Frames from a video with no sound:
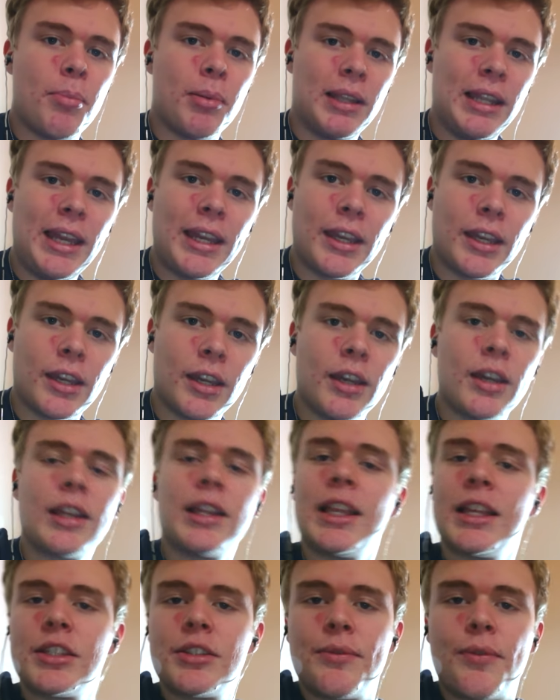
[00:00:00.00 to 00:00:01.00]
blank
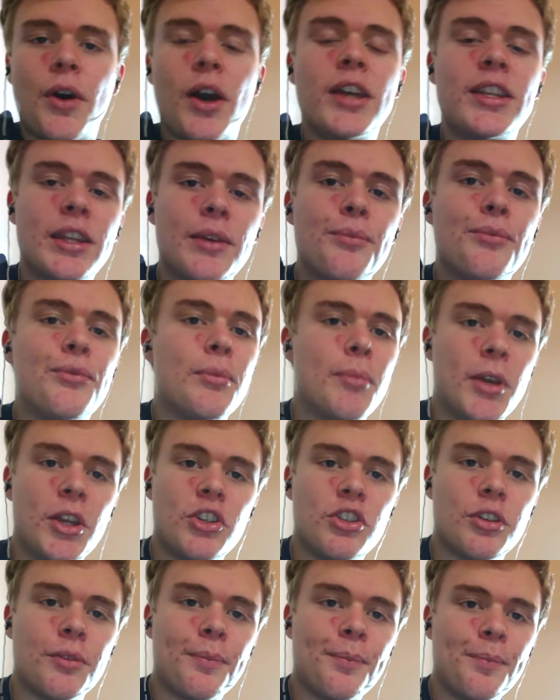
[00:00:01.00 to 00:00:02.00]
classified
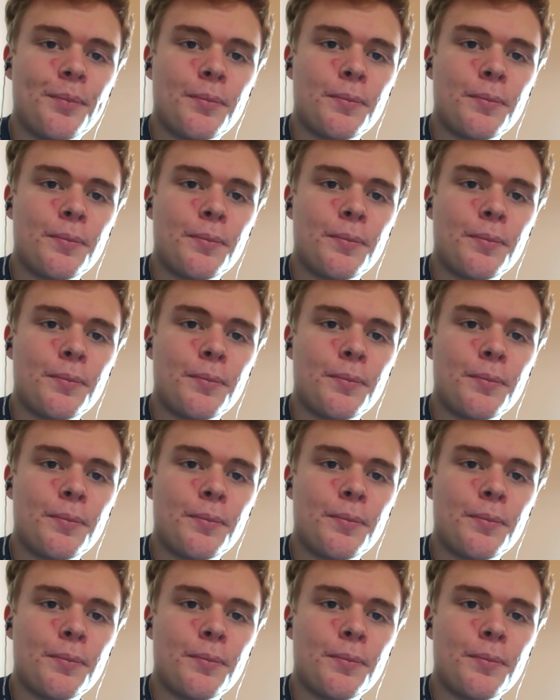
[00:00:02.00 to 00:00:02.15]
information.